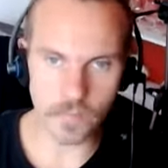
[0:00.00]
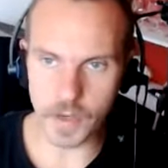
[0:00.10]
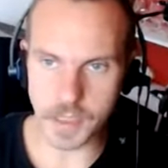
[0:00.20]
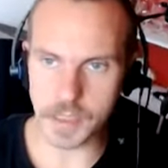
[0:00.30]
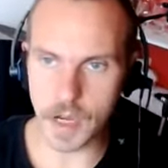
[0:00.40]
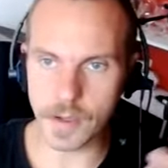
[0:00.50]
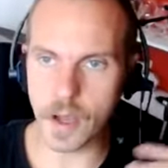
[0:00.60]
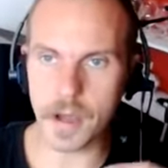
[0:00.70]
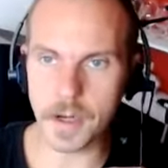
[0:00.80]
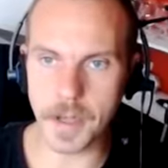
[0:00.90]
written down
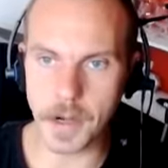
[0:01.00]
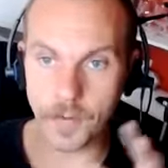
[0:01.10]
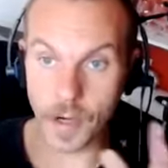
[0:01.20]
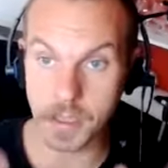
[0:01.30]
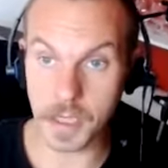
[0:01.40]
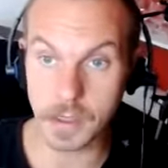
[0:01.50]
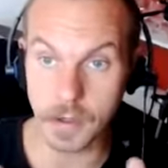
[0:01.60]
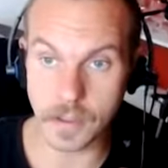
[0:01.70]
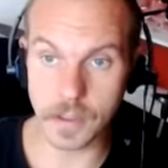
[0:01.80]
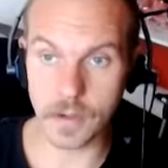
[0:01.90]
guide on how to write ticket
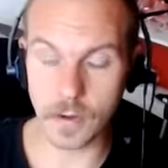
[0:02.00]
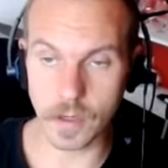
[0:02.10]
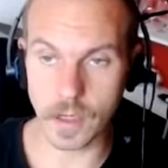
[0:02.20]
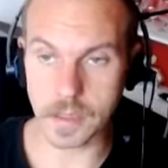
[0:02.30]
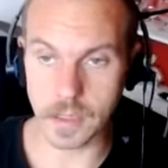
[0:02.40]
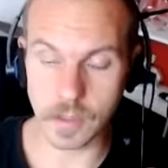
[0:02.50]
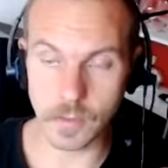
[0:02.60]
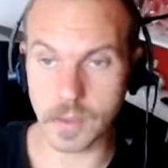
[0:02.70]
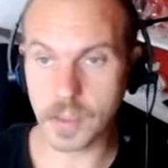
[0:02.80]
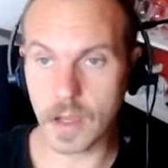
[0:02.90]
notes in your
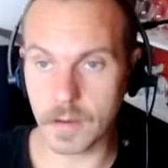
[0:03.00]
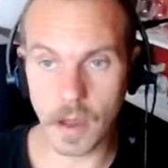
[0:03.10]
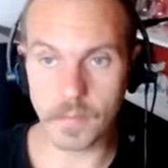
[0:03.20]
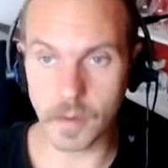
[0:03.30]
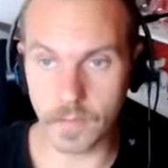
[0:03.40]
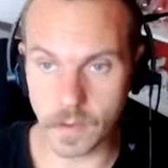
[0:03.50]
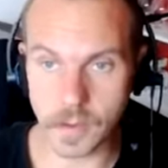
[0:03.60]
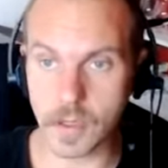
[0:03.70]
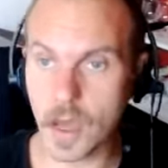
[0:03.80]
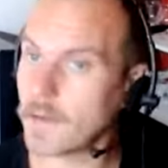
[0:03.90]
organization, which I believe you
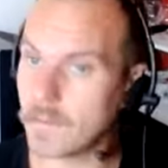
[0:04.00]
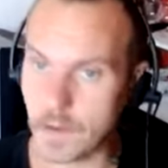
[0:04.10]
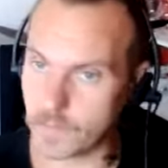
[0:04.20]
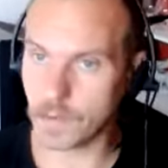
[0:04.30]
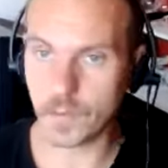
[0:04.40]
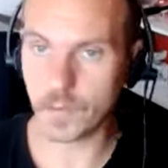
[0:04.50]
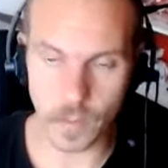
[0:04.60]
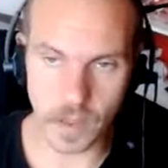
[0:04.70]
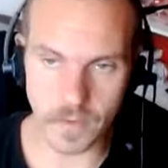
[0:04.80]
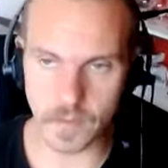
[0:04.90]
should have. I've written
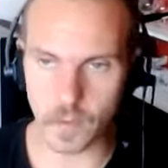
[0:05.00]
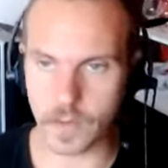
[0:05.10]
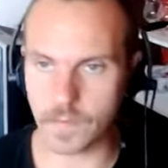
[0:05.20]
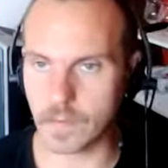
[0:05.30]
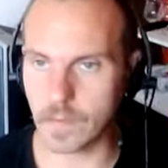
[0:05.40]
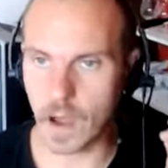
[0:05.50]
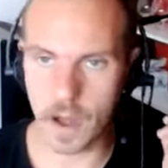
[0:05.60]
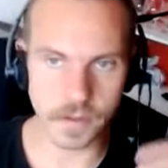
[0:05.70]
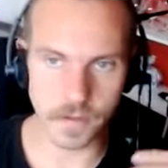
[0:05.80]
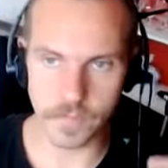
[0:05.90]
one. We give it away
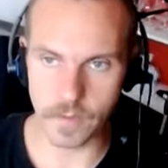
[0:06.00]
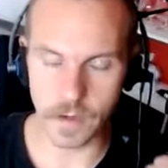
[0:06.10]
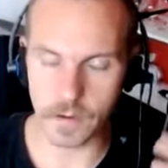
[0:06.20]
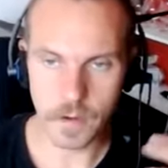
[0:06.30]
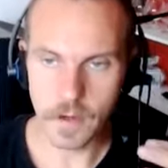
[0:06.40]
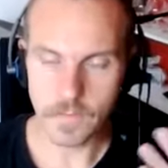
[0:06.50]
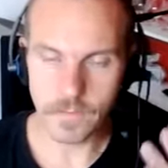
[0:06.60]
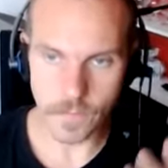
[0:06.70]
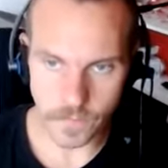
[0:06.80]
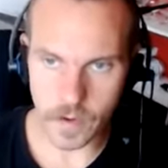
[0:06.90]

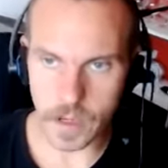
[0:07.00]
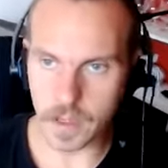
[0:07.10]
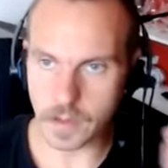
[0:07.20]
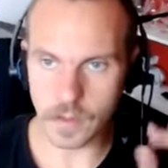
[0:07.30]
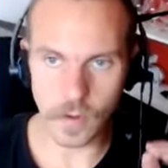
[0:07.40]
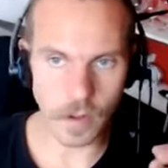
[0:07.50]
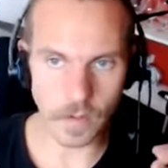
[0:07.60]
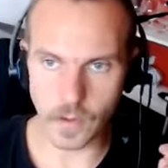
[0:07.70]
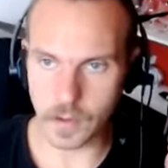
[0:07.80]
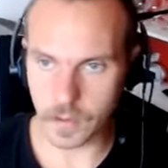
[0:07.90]
for free to all
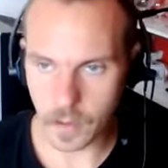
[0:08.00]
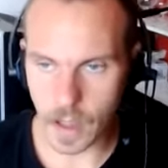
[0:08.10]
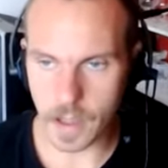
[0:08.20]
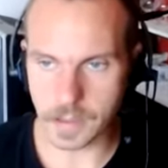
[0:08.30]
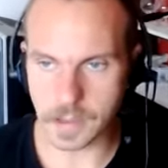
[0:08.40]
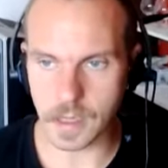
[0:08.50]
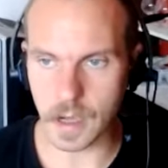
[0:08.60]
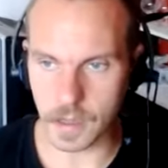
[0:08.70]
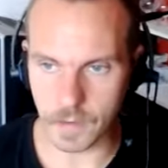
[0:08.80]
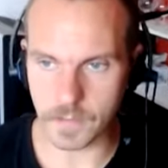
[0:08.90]
of our new clients
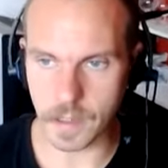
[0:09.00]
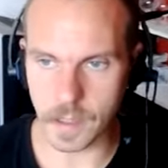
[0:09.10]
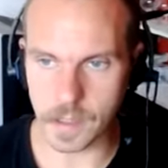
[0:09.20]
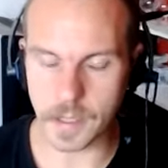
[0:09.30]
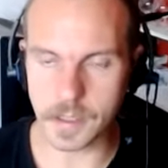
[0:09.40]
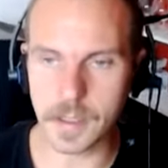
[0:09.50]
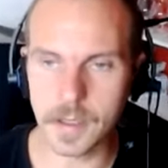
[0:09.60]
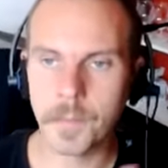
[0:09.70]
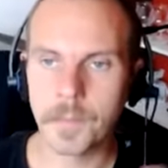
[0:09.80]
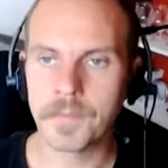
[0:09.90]
if they need it.
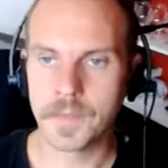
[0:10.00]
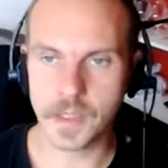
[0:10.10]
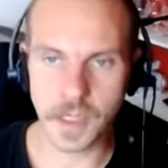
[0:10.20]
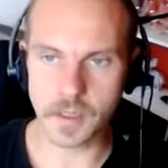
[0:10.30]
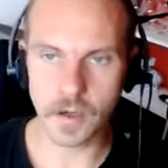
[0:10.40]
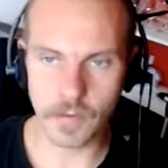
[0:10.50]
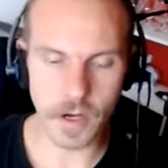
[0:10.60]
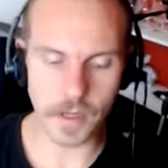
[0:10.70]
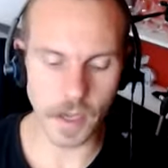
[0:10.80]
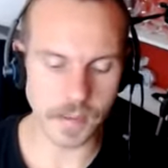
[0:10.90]
The ticket note
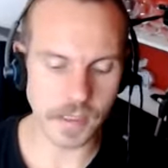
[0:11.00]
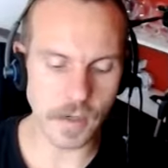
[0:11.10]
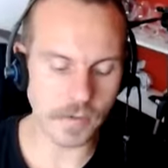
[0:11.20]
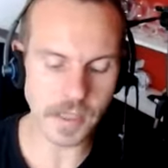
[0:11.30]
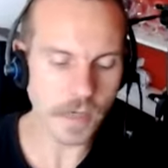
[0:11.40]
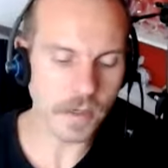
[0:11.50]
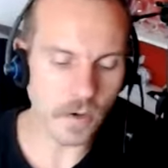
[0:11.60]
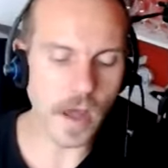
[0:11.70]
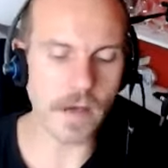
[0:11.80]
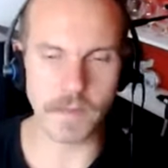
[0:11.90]
writing guide. So say you
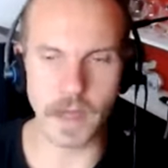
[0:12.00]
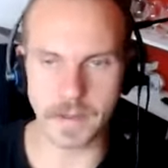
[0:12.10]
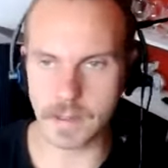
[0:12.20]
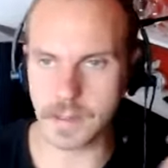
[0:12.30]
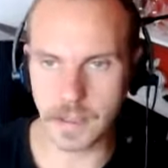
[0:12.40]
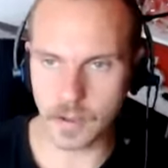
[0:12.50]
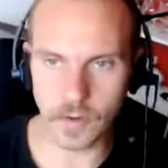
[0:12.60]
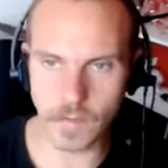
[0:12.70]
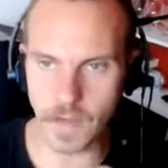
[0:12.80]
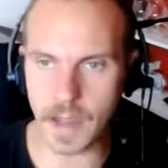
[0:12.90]
don't have that. Say you
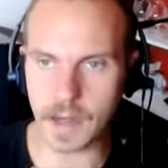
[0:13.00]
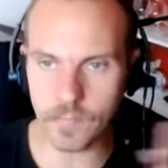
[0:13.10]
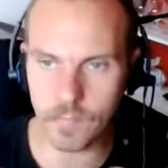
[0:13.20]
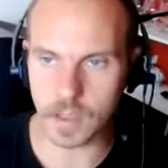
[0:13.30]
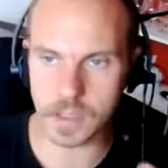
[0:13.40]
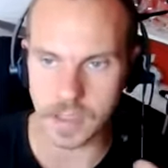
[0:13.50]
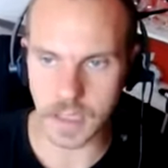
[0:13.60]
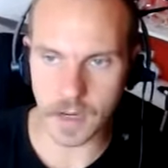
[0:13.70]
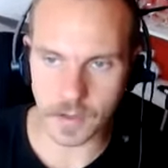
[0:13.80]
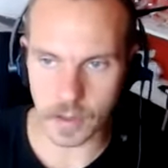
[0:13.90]
don't have any written
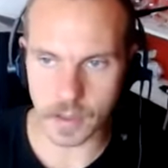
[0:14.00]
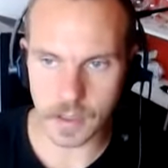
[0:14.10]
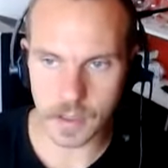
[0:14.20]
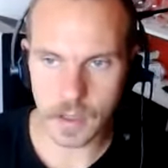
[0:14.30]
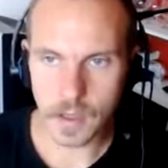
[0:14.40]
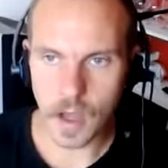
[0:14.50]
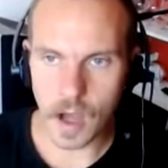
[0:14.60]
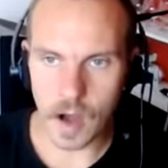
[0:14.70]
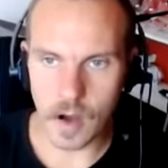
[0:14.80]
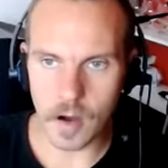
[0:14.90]
standard
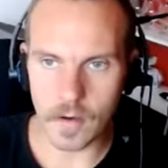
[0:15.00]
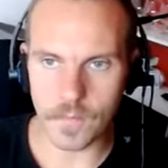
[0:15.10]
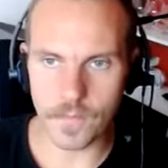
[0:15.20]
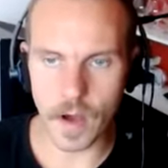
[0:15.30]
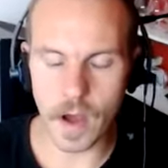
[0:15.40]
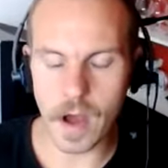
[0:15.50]
of